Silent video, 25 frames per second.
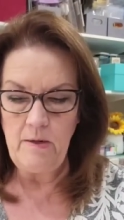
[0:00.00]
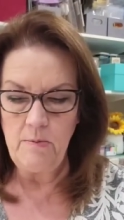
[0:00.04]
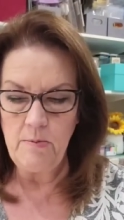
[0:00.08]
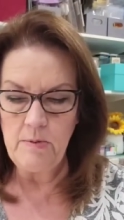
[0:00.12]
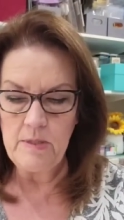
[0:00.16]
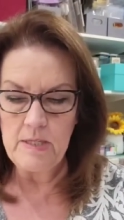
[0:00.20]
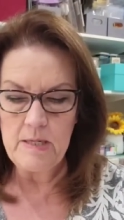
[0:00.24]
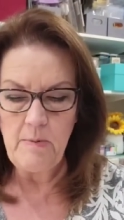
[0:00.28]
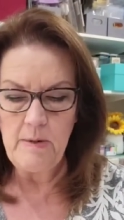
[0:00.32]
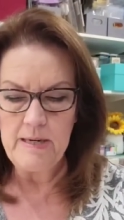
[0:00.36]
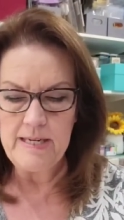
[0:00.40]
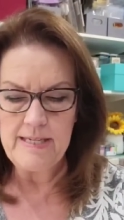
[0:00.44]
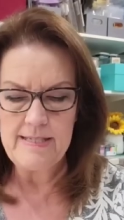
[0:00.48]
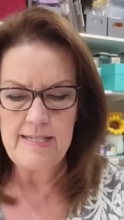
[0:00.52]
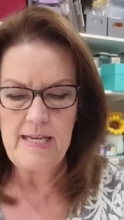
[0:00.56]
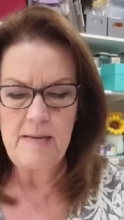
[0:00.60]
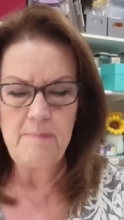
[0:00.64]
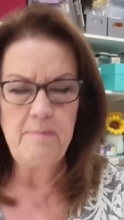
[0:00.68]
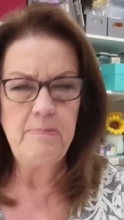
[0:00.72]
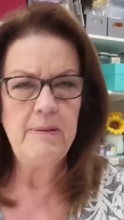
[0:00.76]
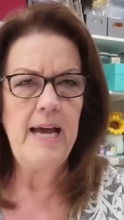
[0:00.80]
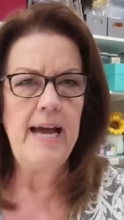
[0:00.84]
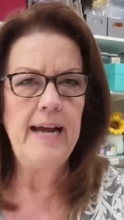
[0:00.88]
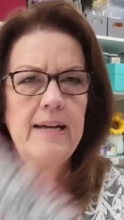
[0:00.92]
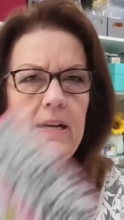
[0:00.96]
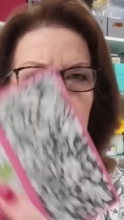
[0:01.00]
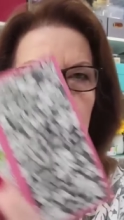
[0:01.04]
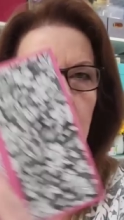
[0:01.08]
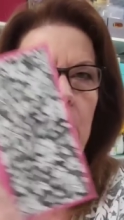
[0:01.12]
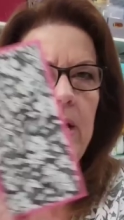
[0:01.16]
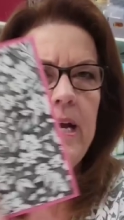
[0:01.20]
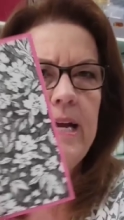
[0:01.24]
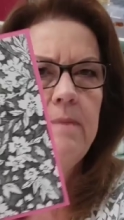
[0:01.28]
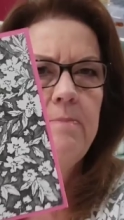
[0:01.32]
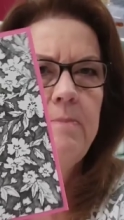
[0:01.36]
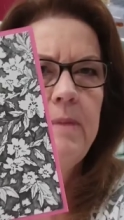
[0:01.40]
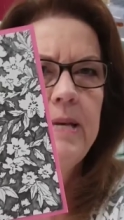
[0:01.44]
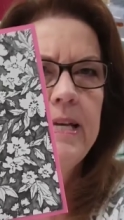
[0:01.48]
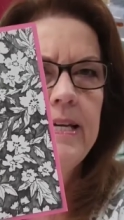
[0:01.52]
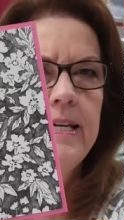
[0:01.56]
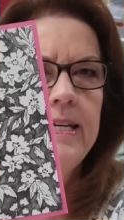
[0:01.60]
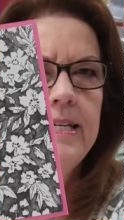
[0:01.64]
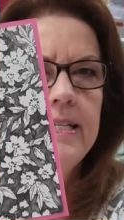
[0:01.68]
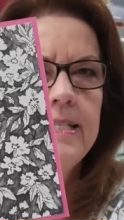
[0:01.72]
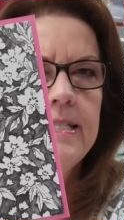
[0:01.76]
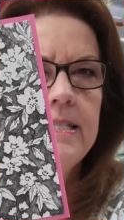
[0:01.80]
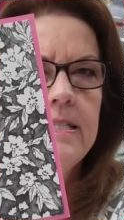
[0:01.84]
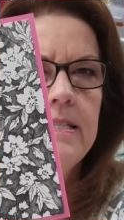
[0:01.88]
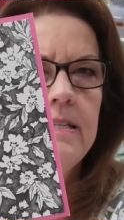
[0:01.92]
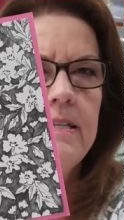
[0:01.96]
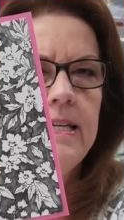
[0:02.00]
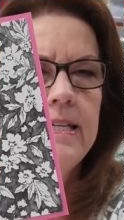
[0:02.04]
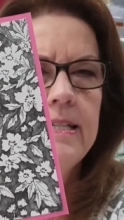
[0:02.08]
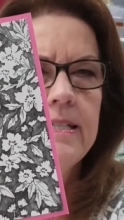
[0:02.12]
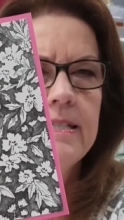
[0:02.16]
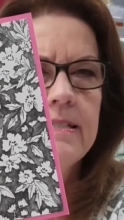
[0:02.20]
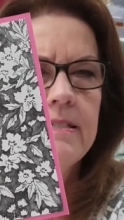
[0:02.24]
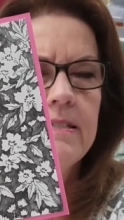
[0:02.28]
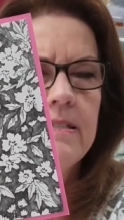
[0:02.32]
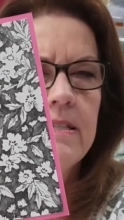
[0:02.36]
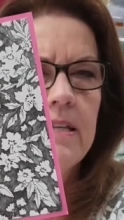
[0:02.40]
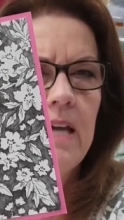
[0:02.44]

don't really want to say black and white because it's